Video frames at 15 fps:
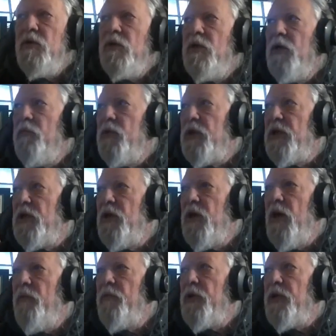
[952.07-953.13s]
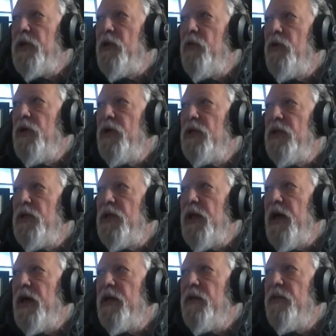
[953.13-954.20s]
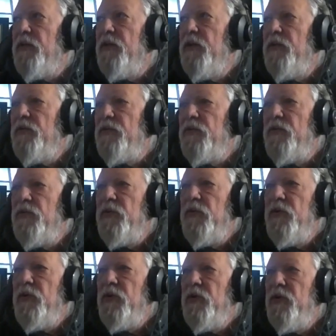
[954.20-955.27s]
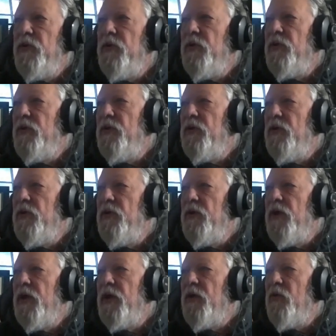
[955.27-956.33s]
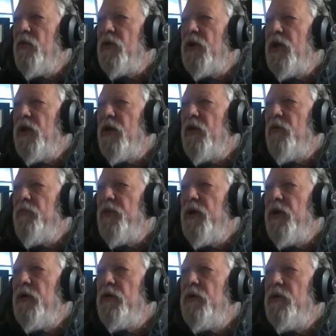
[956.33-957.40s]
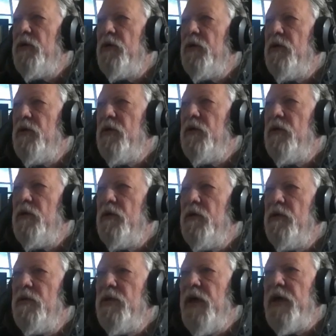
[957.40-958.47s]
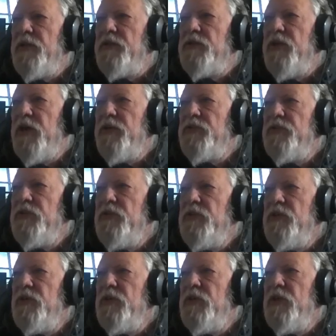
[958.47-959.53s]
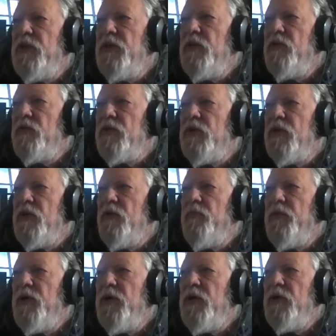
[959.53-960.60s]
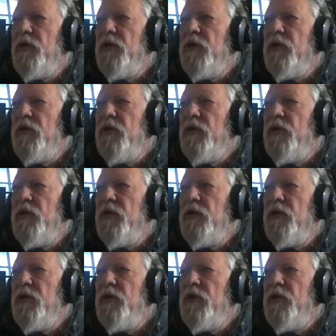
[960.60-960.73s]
I'm gonna go ahead and get out of this. I don't care about that session, and I don't care about